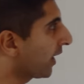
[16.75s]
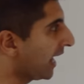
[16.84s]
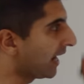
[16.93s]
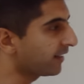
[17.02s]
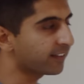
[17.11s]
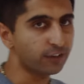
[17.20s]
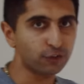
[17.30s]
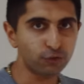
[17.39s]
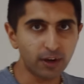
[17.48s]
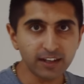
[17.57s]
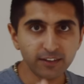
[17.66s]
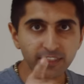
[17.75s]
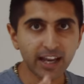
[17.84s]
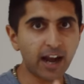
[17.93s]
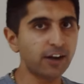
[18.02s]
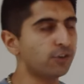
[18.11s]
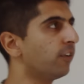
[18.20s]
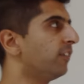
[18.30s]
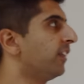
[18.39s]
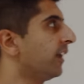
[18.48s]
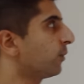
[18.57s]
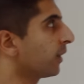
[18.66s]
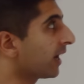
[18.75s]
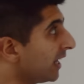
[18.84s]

Okay, let's get straight into the characteristics.